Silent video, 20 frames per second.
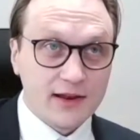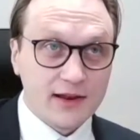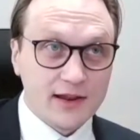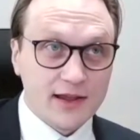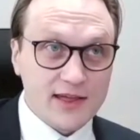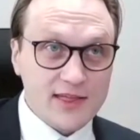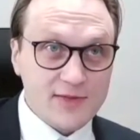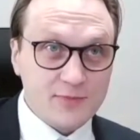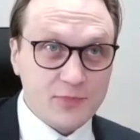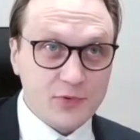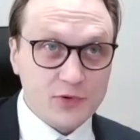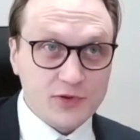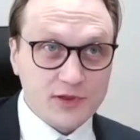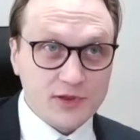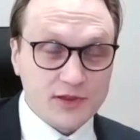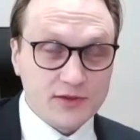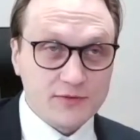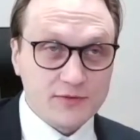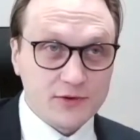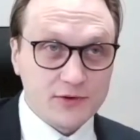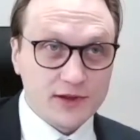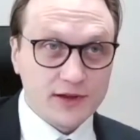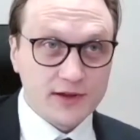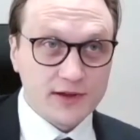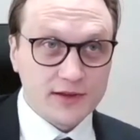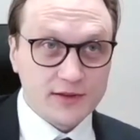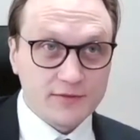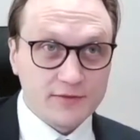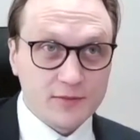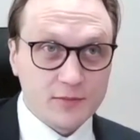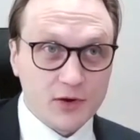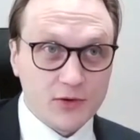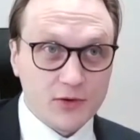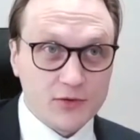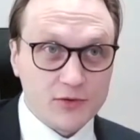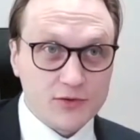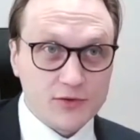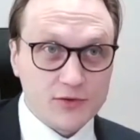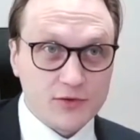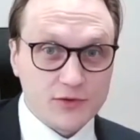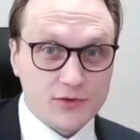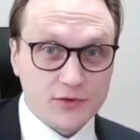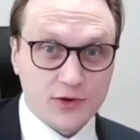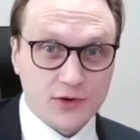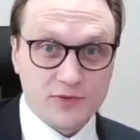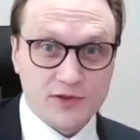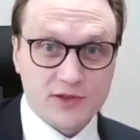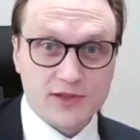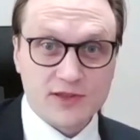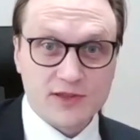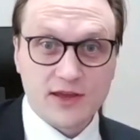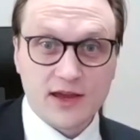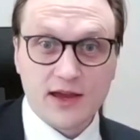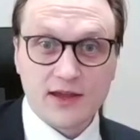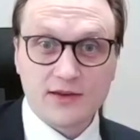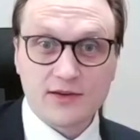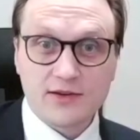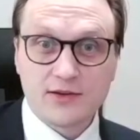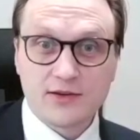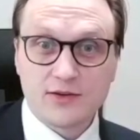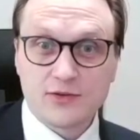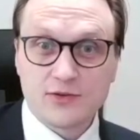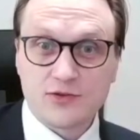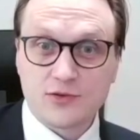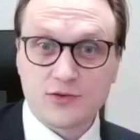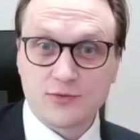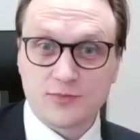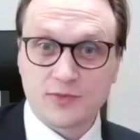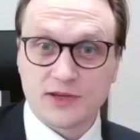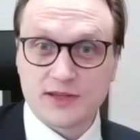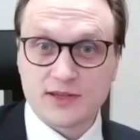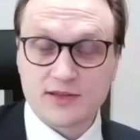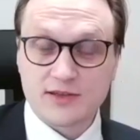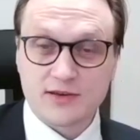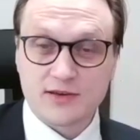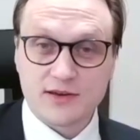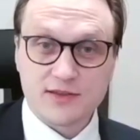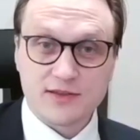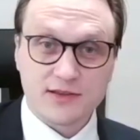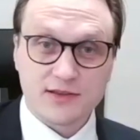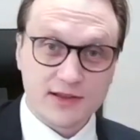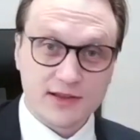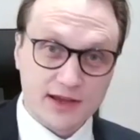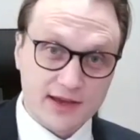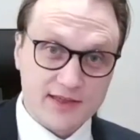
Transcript: less positive or negative emotions on topics that should be discussed